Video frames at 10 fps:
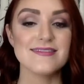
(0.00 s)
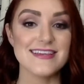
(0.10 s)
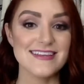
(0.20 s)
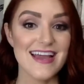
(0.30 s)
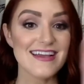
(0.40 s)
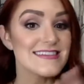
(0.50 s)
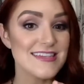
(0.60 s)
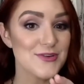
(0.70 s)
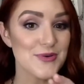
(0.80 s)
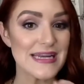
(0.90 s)
the next
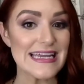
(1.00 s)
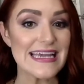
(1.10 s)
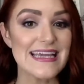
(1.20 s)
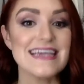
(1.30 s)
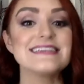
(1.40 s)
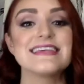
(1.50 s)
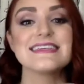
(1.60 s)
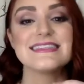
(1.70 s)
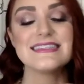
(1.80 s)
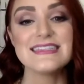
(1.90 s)
ingredient is a
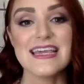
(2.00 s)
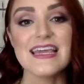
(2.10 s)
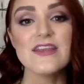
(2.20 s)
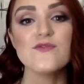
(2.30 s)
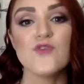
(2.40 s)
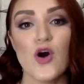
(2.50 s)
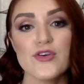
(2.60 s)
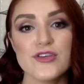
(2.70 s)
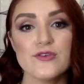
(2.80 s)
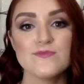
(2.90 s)
skin
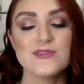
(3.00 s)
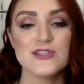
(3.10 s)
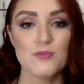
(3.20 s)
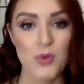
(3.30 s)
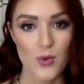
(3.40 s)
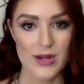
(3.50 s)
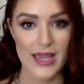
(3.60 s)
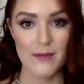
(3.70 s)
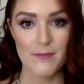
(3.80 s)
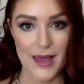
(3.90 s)
volume
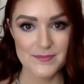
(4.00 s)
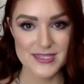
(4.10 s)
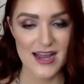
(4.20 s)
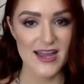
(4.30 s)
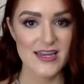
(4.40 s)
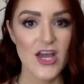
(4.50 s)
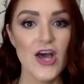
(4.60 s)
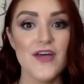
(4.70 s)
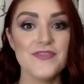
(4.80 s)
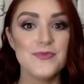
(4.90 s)
supporting peptide,
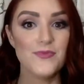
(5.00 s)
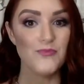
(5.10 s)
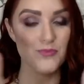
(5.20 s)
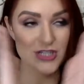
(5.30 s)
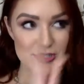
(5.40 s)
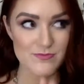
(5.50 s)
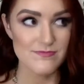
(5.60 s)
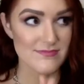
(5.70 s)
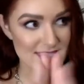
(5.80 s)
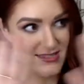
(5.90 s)
which
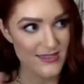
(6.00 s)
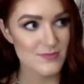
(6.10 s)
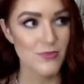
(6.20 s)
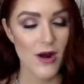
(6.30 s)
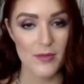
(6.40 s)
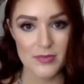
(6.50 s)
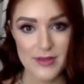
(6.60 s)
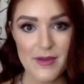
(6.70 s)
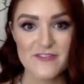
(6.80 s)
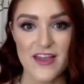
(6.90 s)
this is probably
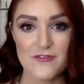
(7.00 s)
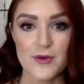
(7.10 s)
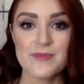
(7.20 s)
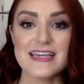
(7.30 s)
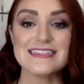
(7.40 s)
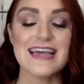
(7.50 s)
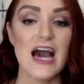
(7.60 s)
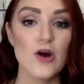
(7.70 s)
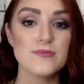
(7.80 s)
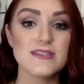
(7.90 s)
my favorite because it
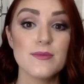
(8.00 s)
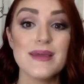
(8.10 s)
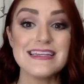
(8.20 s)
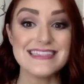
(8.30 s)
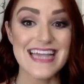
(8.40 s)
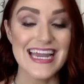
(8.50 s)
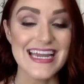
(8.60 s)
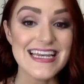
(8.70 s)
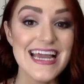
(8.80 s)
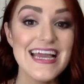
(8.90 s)
helps to
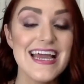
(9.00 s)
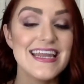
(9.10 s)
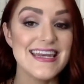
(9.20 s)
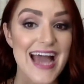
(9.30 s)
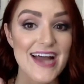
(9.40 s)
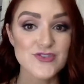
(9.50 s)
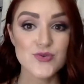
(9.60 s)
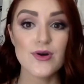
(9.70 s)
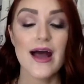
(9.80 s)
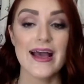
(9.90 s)
maintain
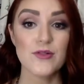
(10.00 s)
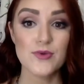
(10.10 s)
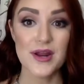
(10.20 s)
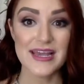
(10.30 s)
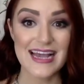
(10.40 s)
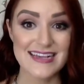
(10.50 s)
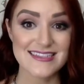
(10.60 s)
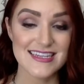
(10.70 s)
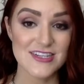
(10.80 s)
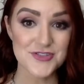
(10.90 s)
natural hyaluronic
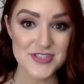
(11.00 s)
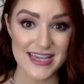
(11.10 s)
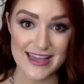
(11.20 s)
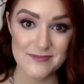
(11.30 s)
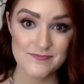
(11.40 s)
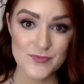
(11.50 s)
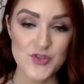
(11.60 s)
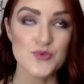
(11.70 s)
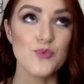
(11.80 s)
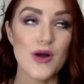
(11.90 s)
acid in your skin.
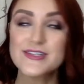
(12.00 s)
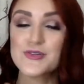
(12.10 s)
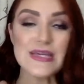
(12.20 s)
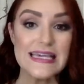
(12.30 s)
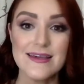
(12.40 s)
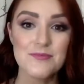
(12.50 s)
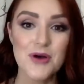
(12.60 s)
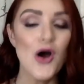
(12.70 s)
You want to keep